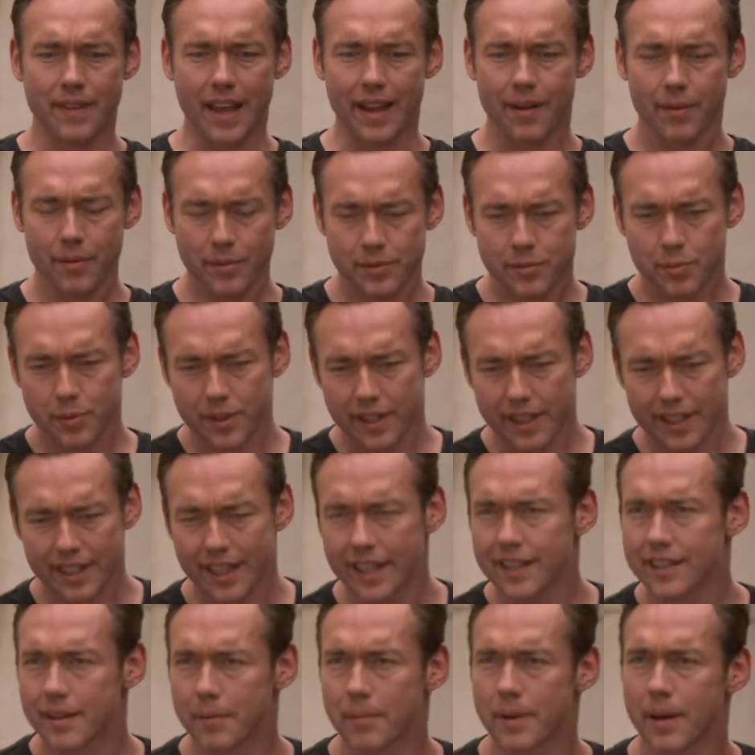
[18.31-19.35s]
it was really
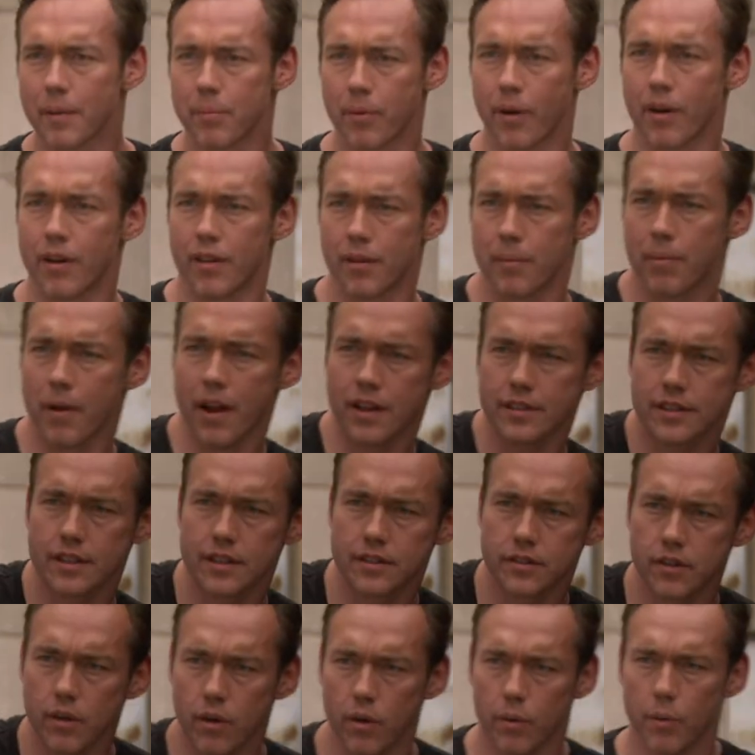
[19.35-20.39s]
neat to be a part of the
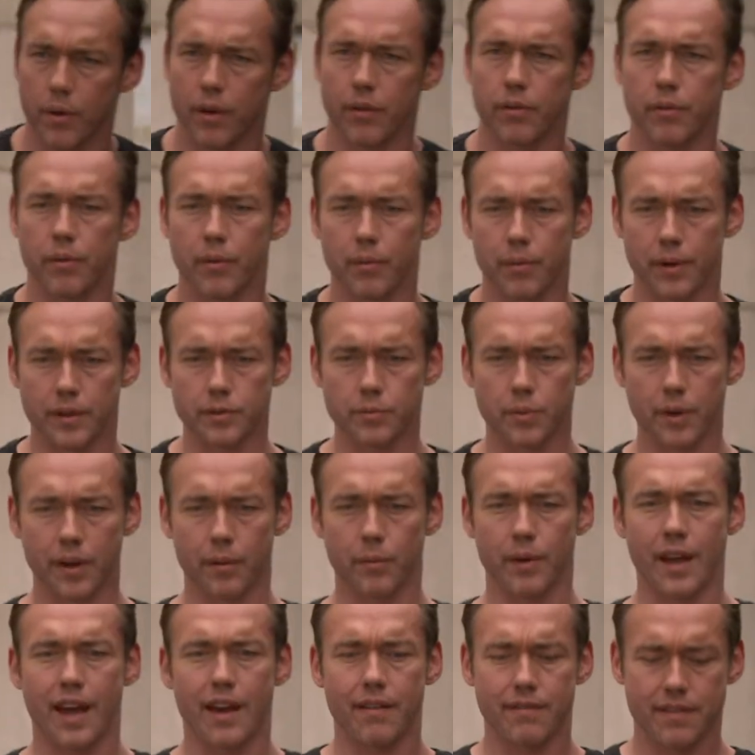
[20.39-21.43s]
process the whole way through, because we,
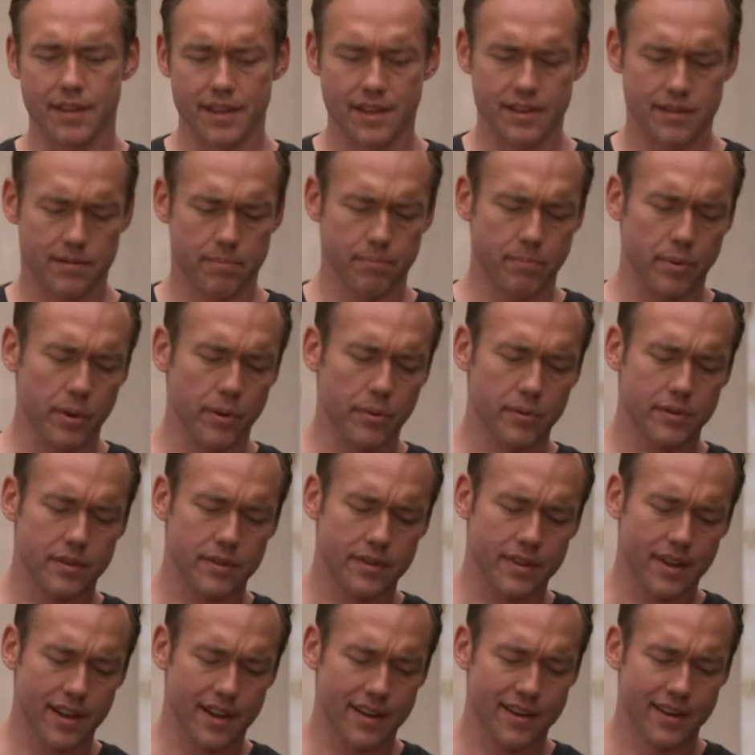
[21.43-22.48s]
we have these
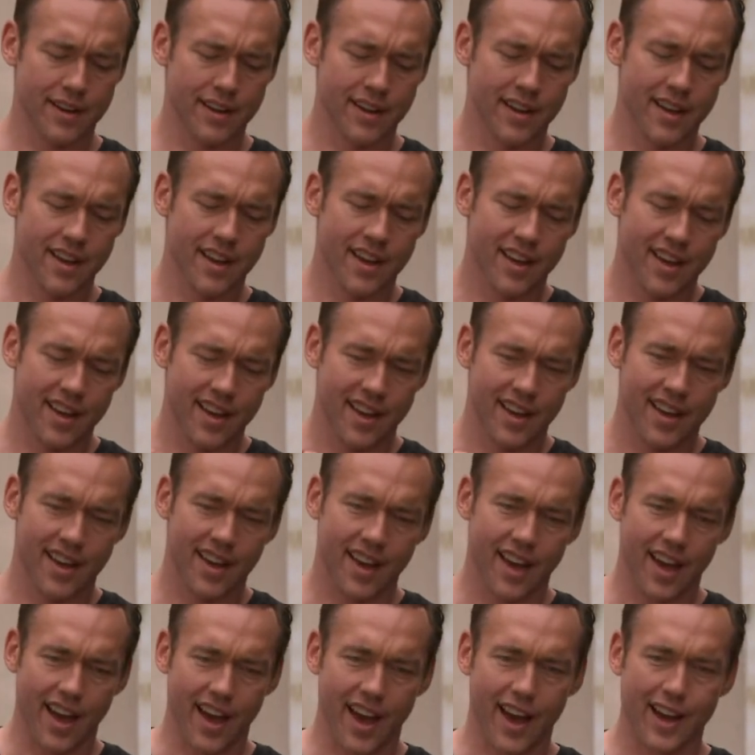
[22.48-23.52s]
boots that
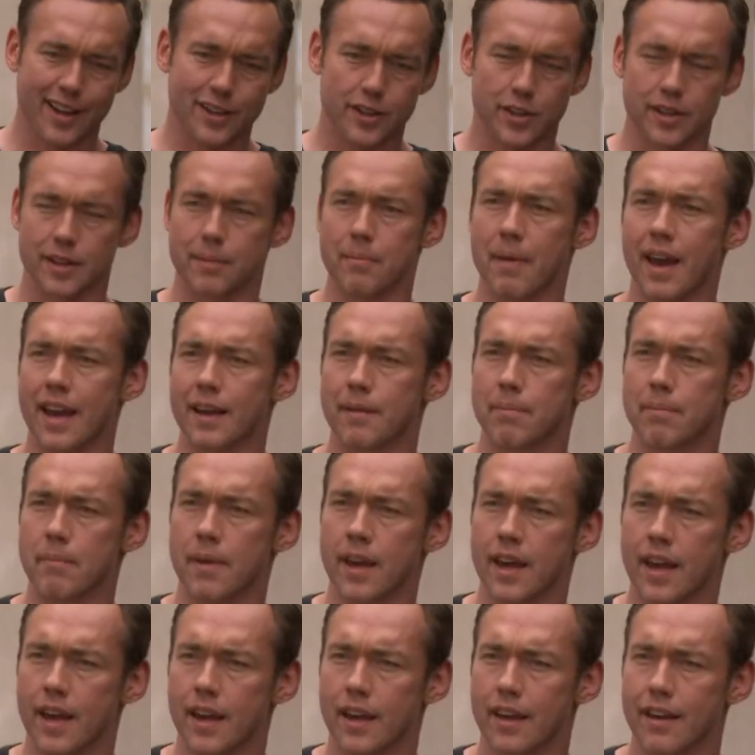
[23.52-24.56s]
actually make
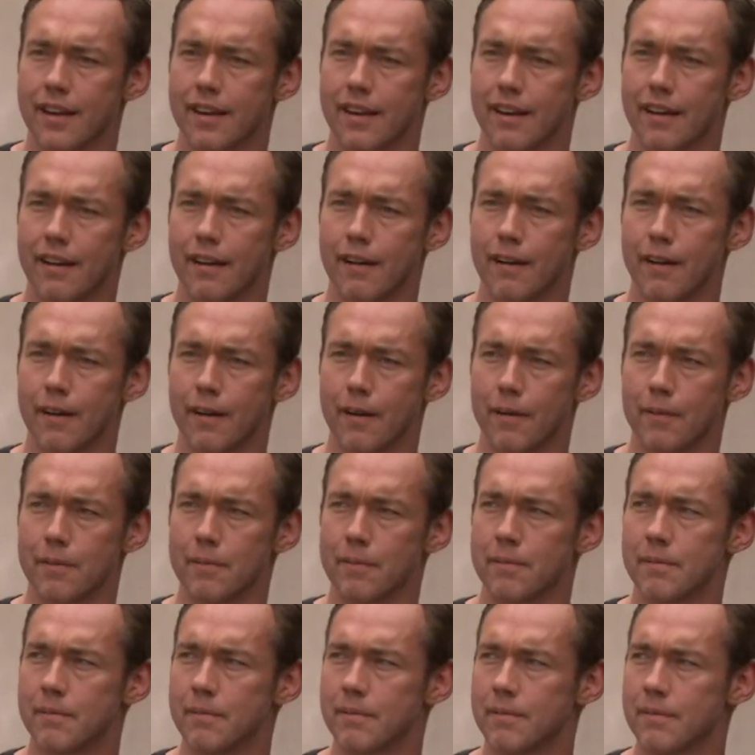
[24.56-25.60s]
me, um,
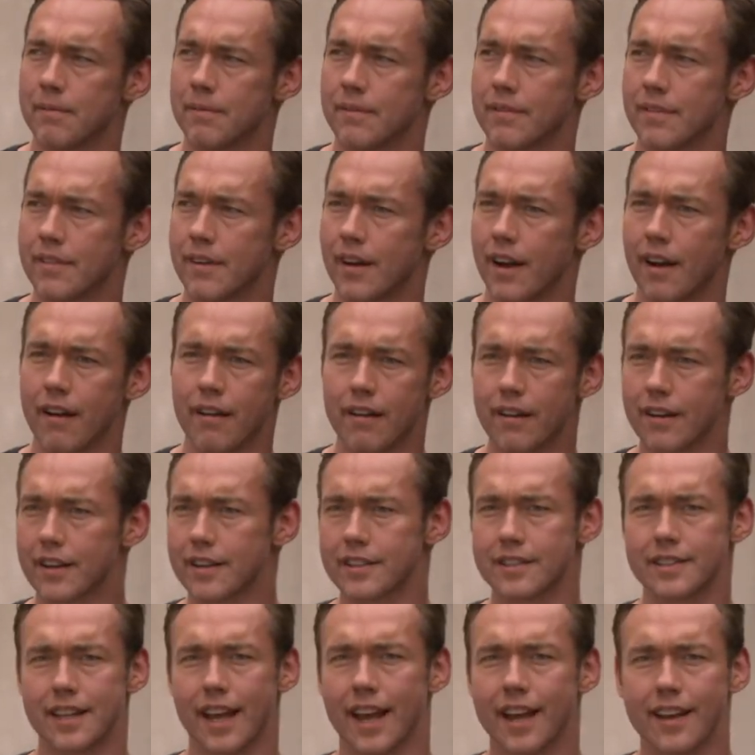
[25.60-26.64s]
I already
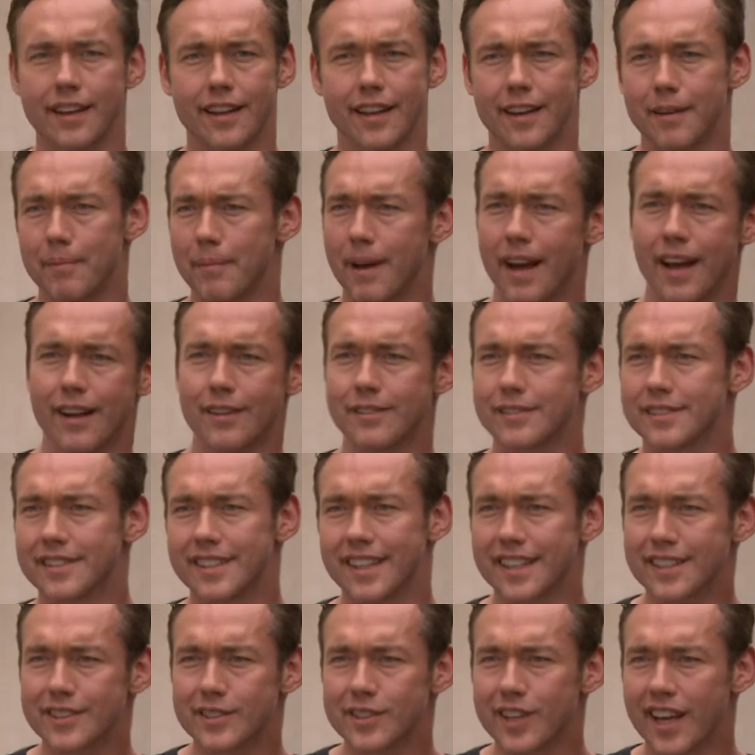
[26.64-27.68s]
stand at about
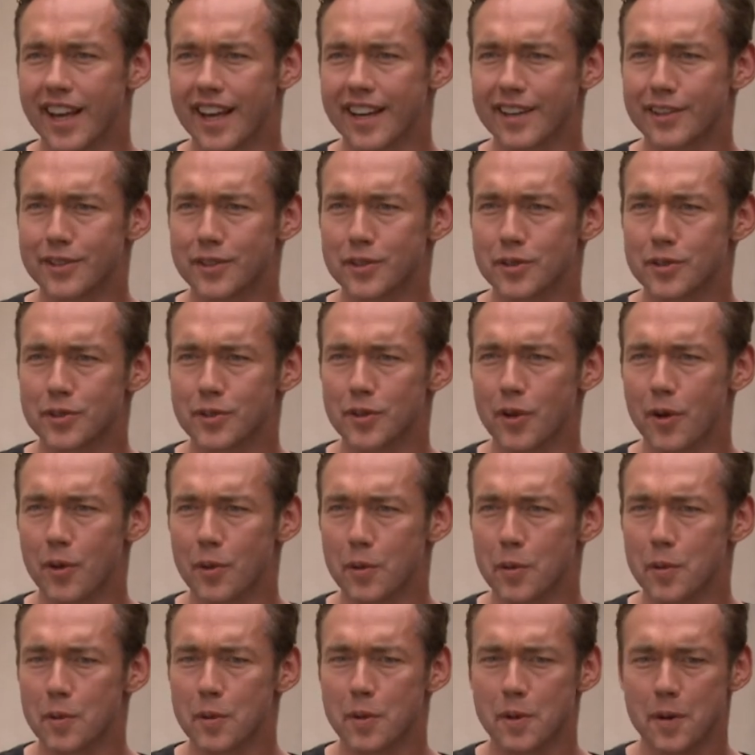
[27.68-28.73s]
six six, so
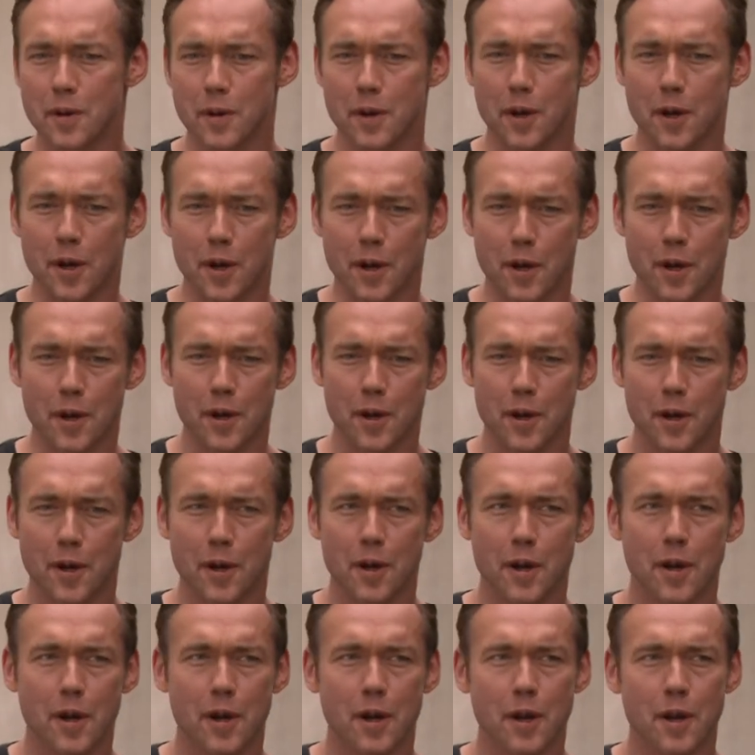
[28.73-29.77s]
uh,
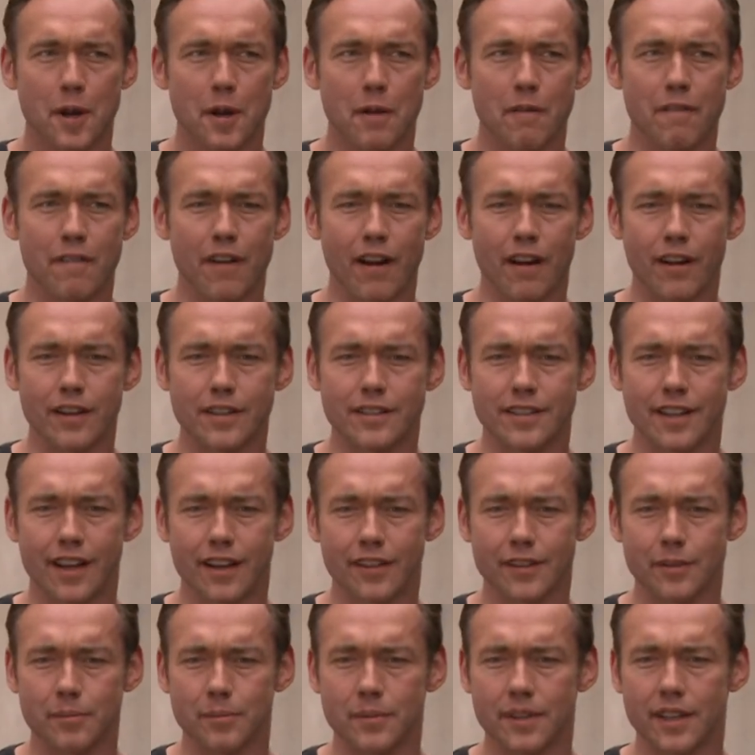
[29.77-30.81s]
very
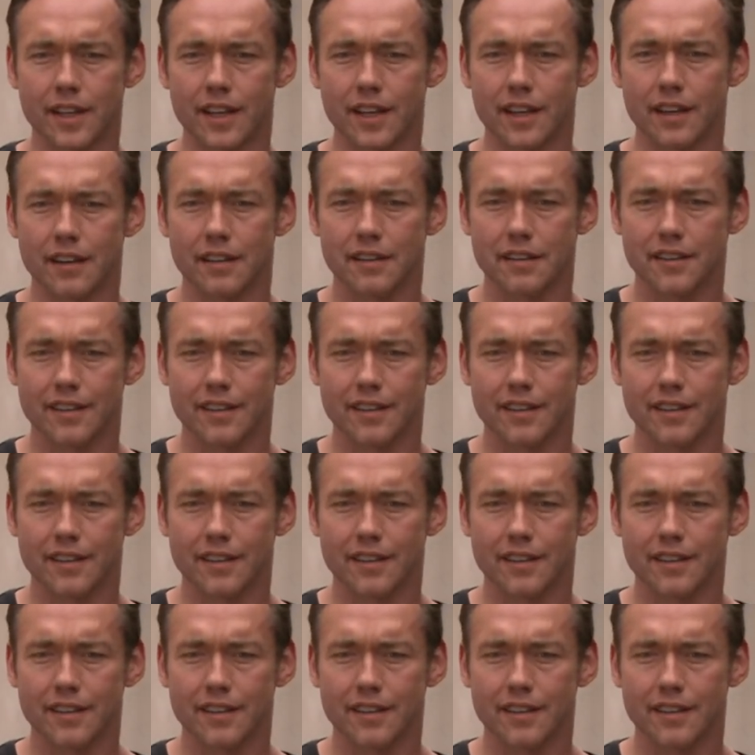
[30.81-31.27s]
seldomly